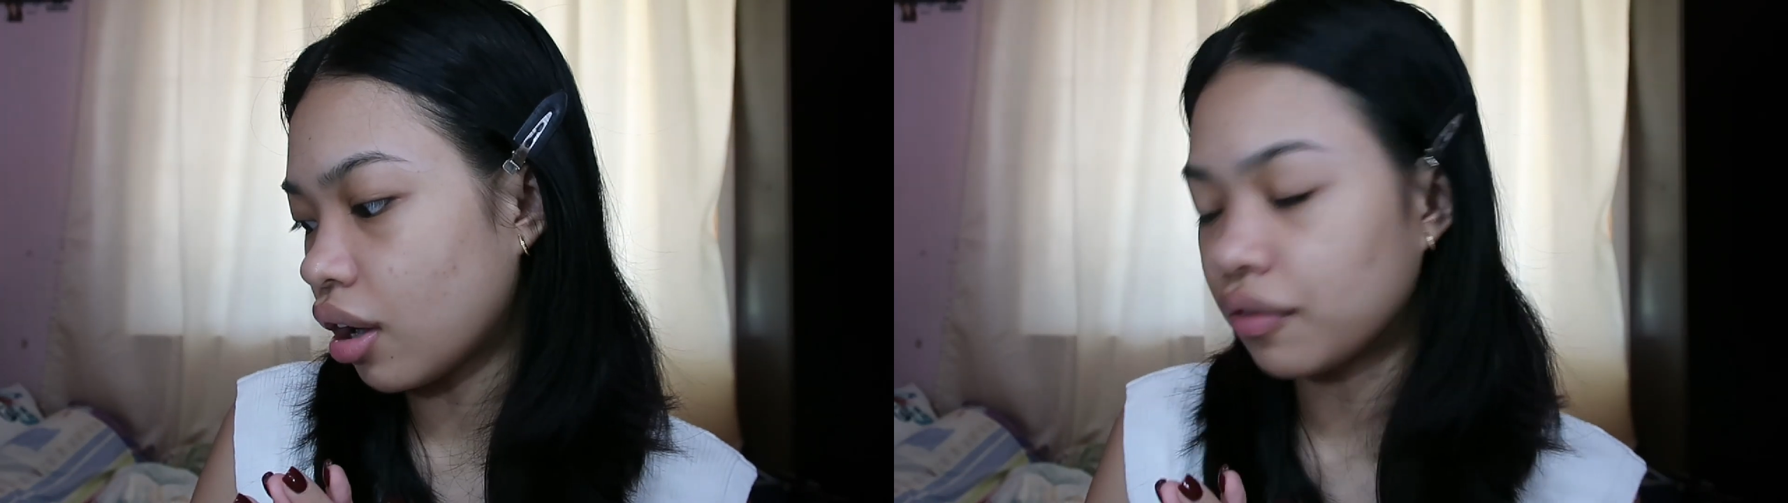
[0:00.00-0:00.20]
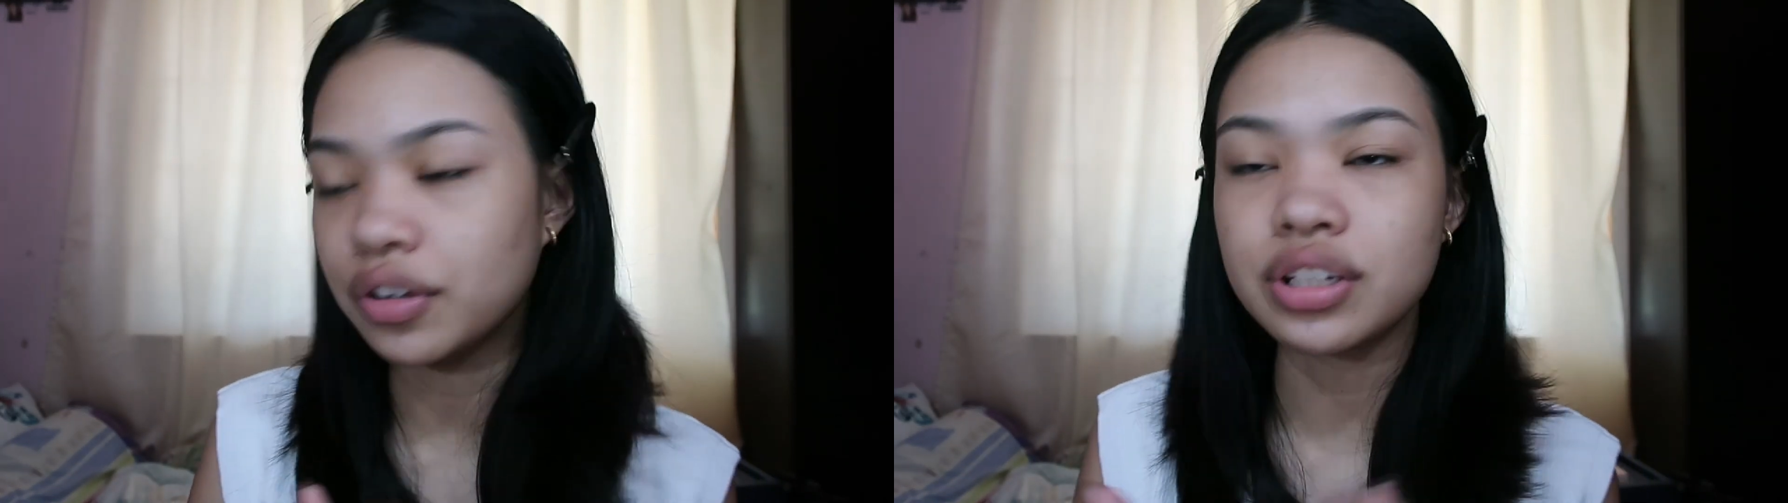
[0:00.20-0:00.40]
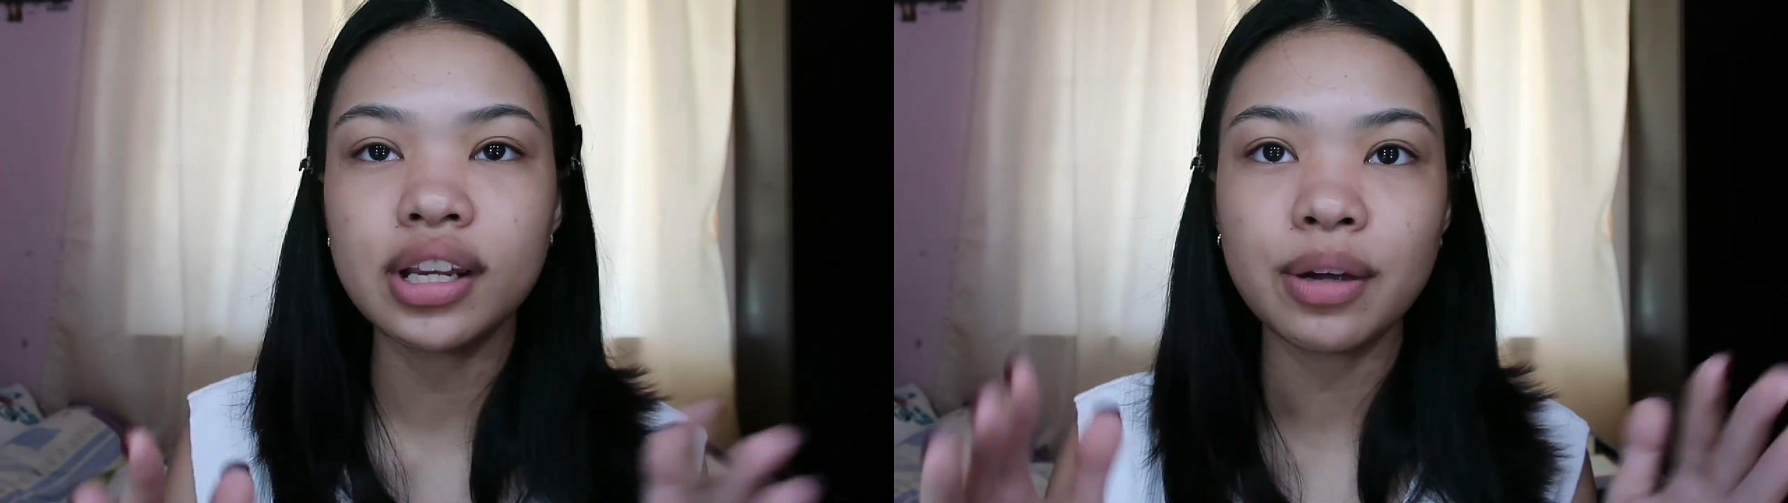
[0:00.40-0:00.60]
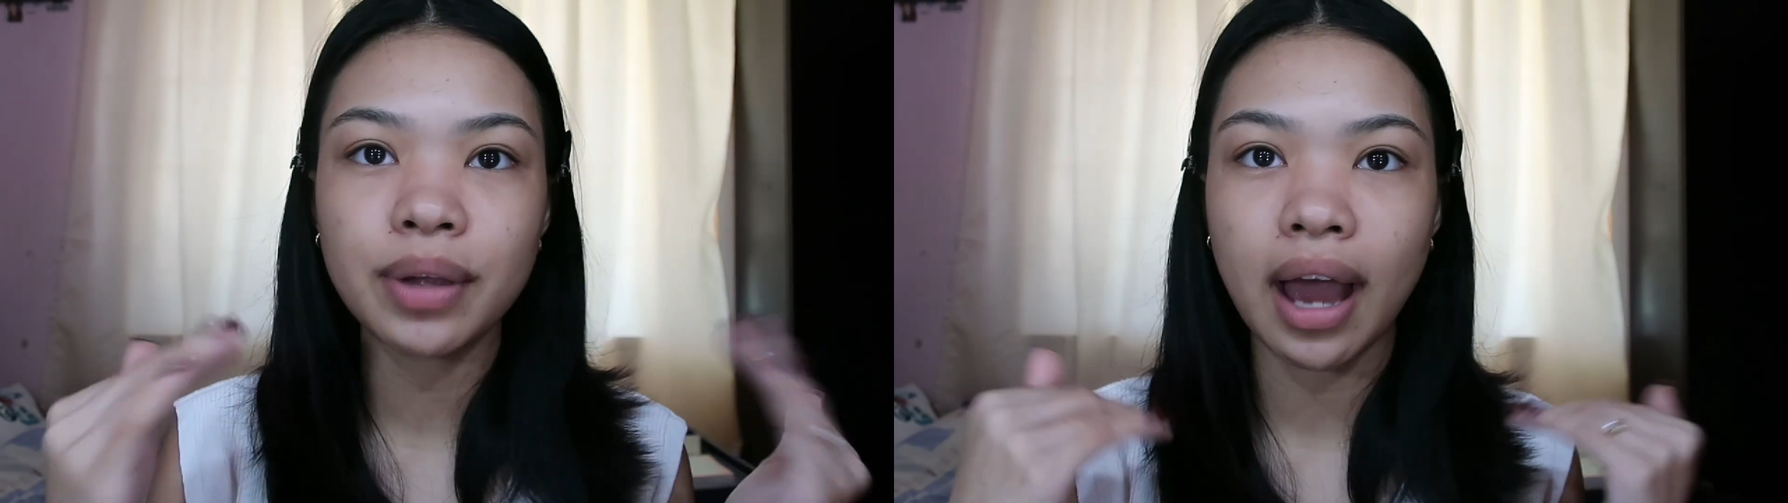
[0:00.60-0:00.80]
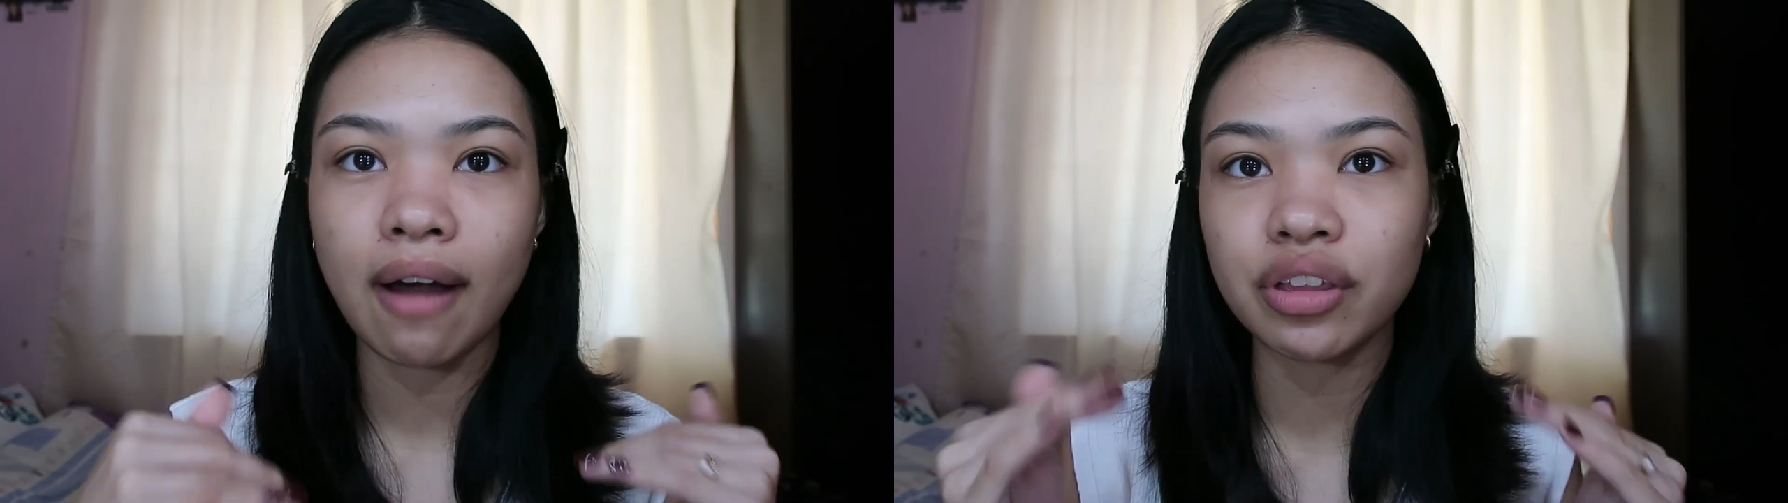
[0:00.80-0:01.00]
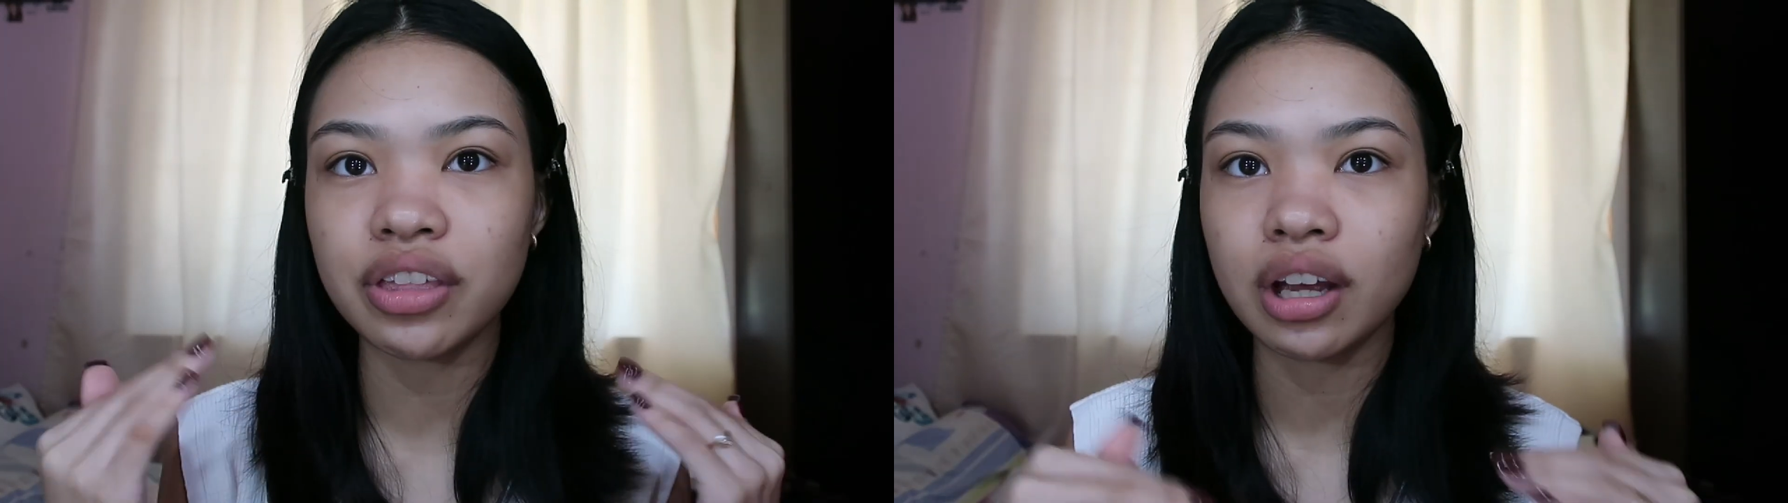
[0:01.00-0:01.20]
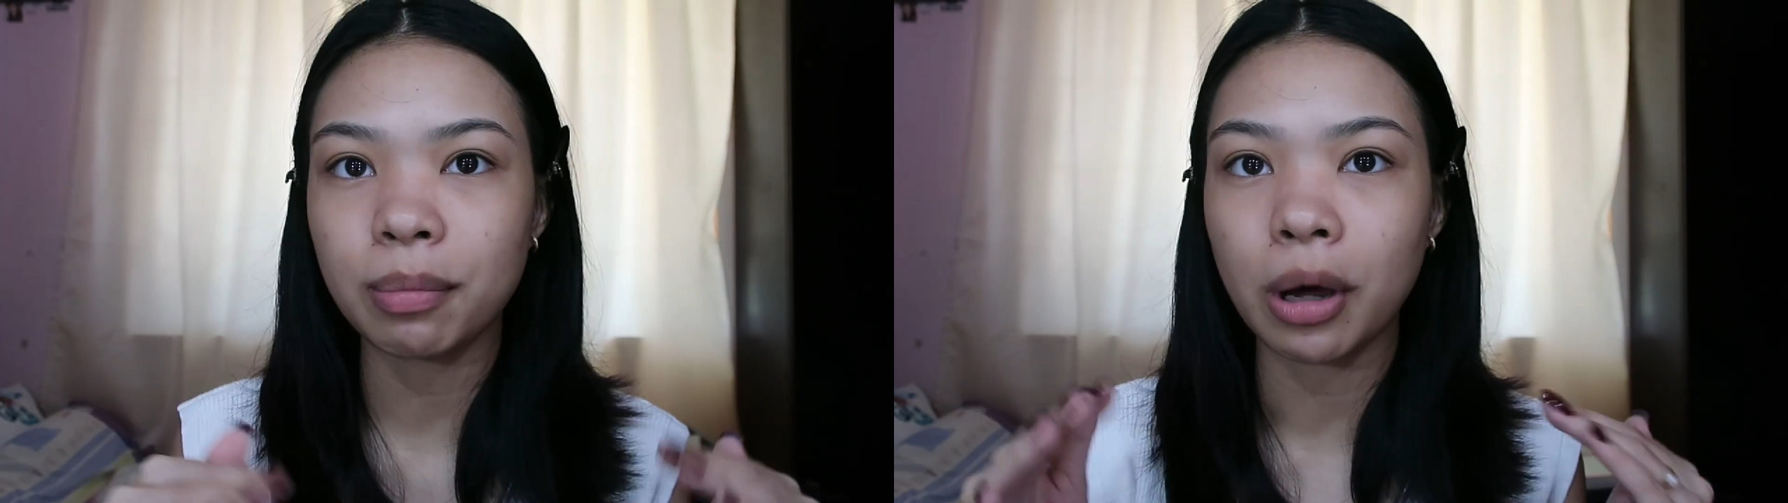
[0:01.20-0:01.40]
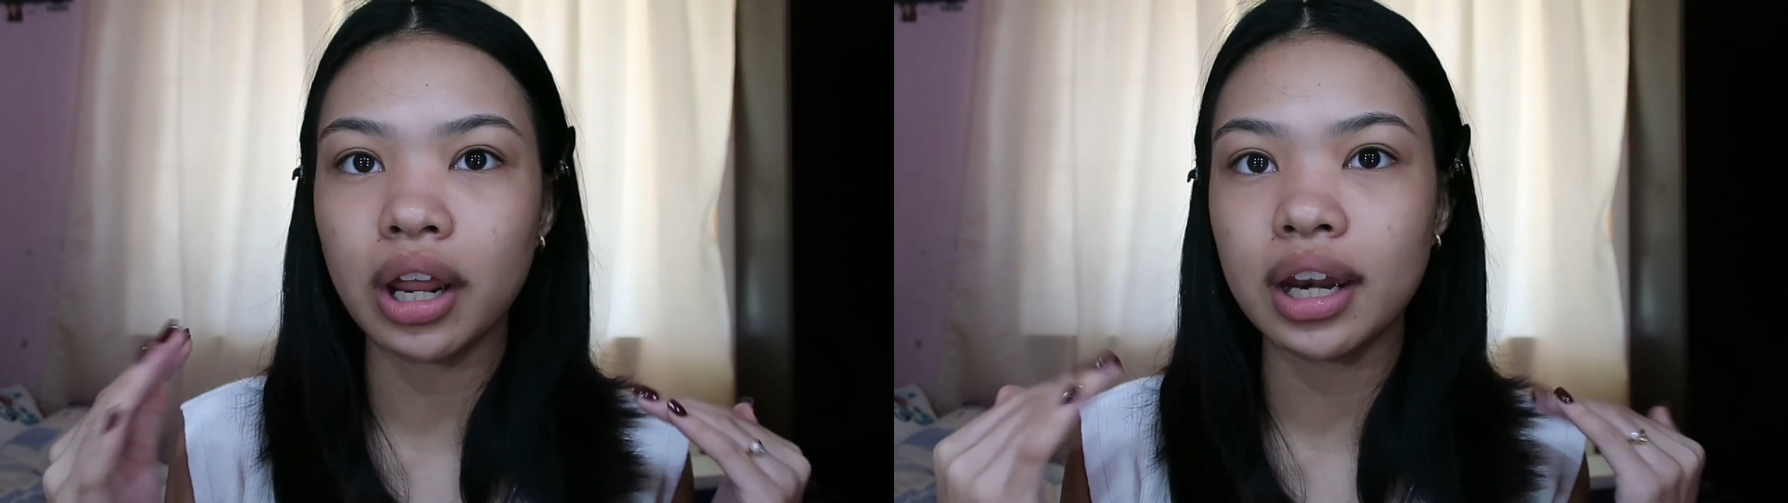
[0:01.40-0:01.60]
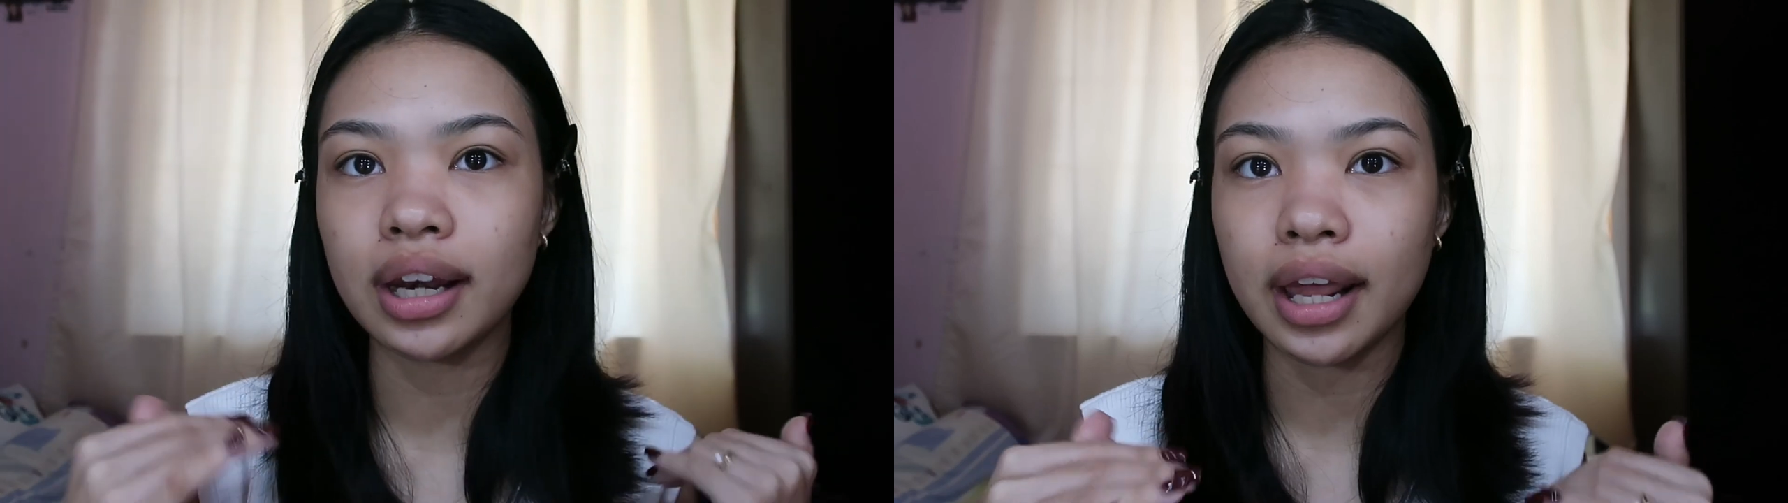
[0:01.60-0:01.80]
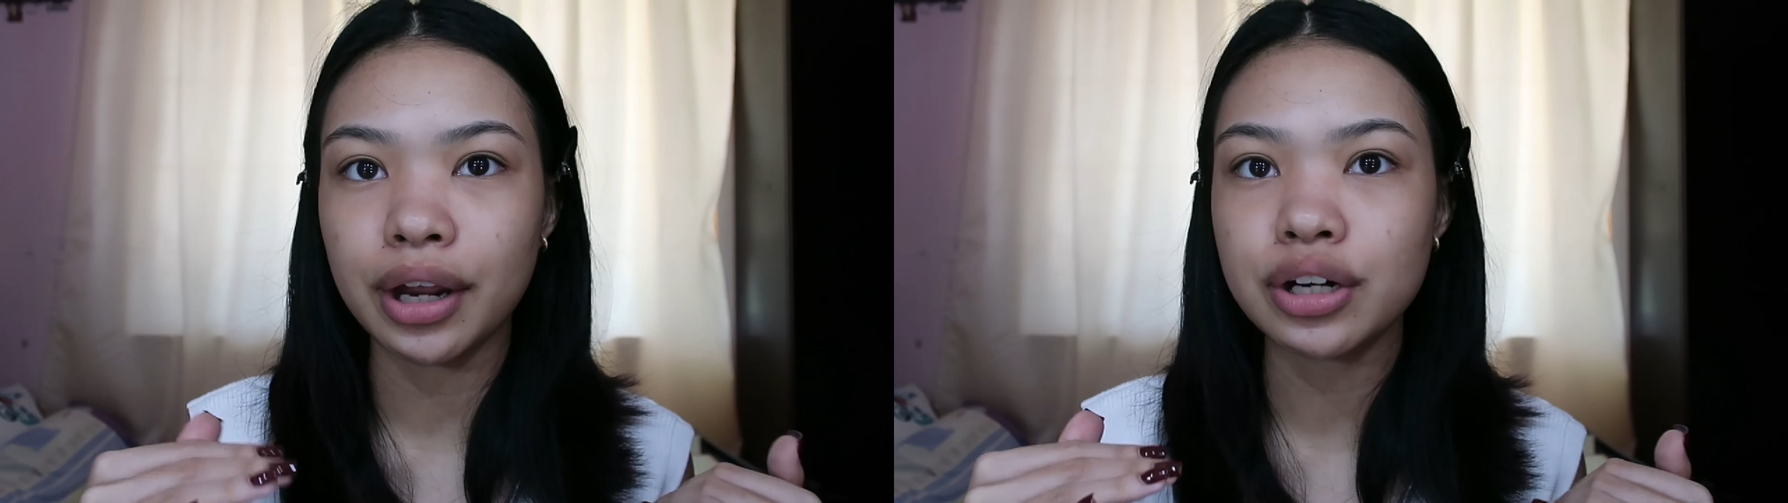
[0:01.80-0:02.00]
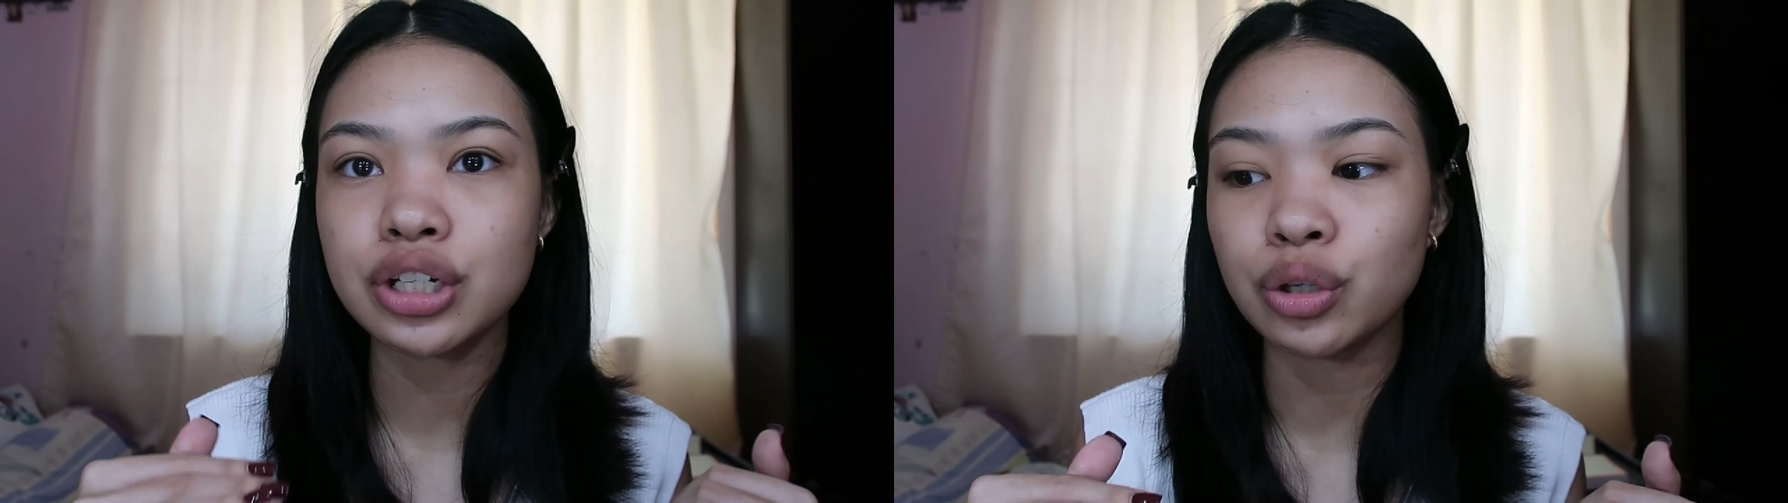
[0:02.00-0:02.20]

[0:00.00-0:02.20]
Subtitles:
obviously we have to think about it in layers,